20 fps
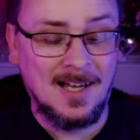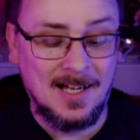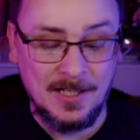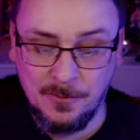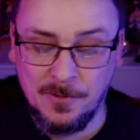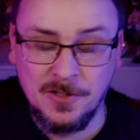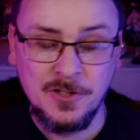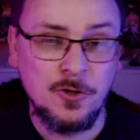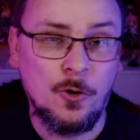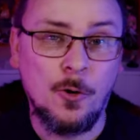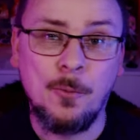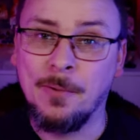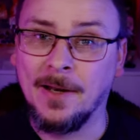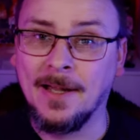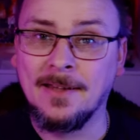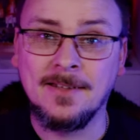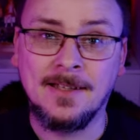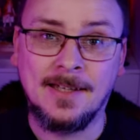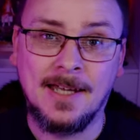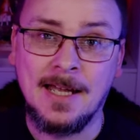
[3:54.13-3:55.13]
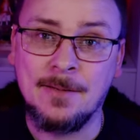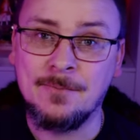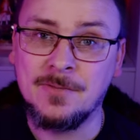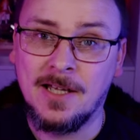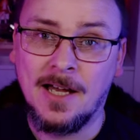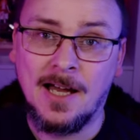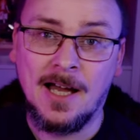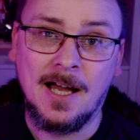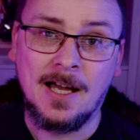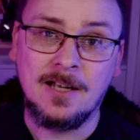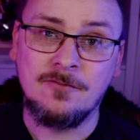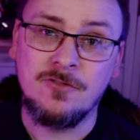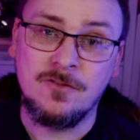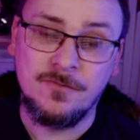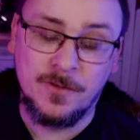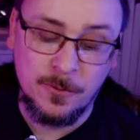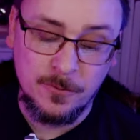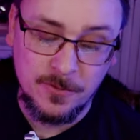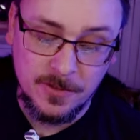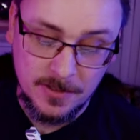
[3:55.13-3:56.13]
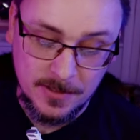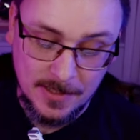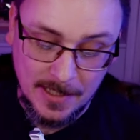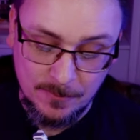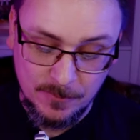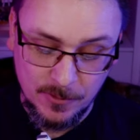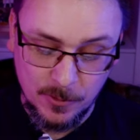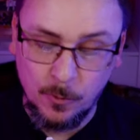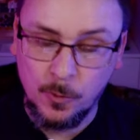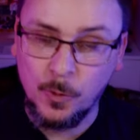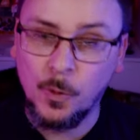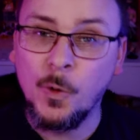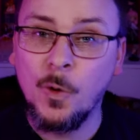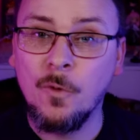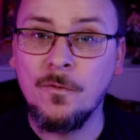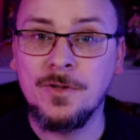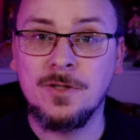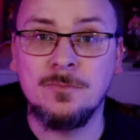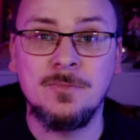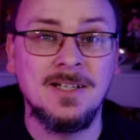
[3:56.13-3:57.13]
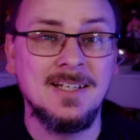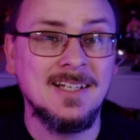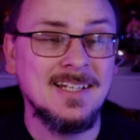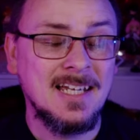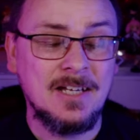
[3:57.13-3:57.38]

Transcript: I do enjoy playing the games and reviewing these games and going over them.